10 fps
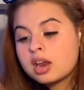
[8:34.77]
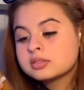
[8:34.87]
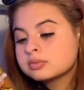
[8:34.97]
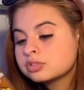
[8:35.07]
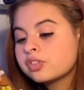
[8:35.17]

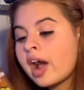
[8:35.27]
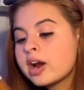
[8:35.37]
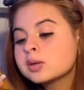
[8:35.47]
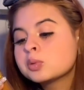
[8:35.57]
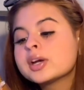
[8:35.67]

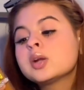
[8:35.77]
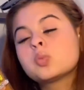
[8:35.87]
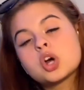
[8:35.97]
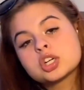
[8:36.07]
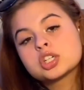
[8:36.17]
fire boy and
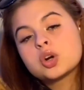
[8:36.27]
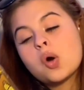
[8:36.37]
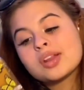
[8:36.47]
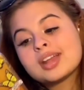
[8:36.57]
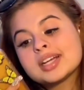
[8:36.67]
water girl
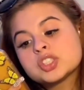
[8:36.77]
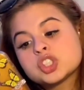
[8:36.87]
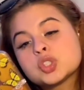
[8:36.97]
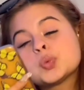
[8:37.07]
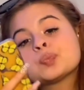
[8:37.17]
online
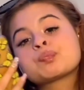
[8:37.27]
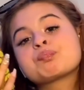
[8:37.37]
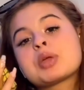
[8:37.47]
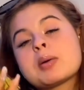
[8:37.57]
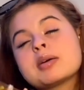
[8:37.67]
too.
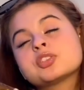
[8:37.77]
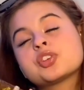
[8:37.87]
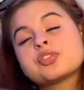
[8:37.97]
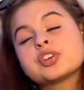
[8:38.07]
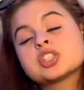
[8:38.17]
Now I was
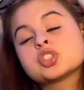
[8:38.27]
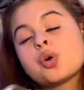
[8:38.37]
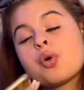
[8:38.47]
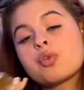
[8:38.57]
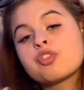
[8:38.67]
trying to finish the
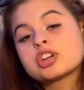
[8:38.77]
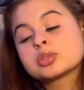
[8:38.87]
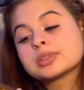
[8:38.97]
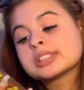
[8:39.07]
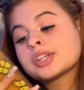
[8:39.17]
whole first
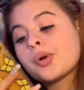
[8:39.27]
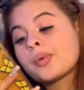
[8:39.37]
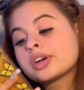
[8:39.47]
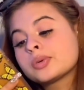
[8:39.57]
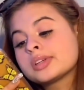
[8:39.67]
one, so
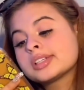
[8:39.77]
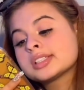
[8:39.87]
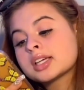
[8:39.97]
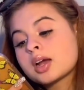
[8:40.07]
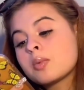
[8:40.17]
we're doing the
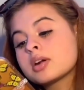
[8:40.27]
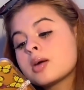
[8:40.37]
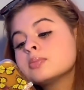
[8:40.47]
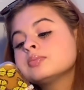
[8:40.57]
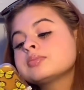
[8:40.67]
second one
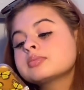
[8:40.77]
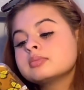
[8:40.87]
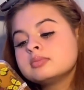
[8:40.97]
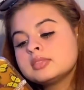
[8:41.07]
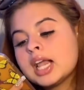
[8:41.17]
now.
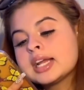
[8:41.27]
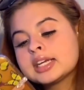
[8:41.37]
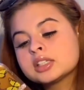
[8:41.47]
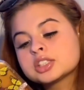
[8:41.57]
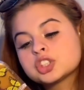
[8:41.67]
And
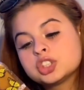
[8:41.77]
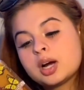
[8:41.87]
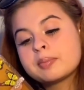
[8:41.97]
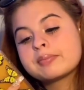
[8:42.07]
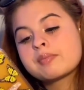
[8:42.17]
he
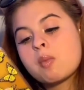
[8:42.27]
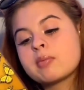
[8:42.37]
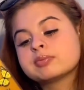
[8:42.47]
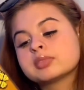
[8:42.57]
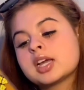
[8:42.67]
jump.
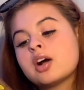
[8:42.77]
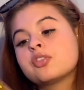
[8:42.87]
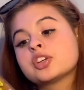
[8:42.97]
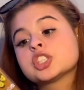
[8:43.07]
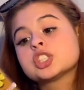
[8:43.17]
Now
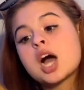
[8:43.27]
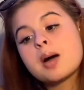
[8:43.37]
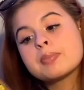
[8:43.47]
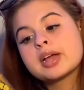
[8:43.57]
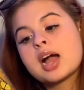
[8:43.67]
for
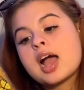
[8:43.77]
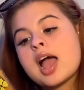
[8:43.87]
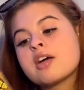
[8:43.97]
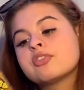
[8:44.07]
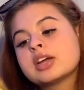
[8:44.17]
shopping, I
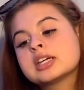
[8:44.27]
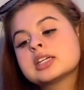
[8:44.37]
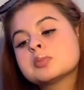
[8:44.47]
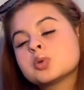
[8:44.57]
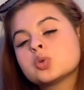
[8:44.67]
have
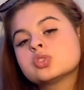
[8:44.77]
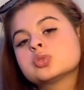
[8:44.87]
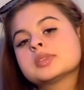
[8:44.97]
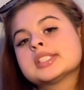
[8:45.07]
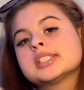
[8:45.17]
Vanity Moods,
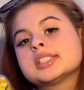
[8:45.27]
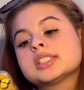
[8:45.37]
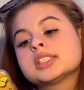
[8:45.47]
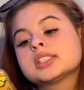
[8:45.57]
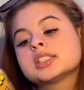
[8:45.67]
which
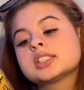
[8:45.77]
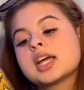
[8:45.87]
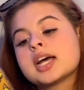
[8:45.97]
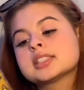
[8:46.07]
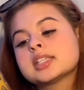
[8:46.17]
she
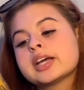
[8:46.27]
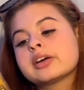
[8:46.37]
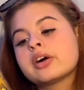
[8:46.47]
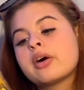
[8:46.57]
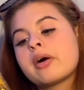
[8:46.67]
has like
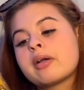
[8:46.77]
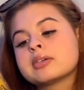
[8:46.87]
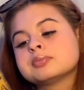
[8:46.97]
a uh,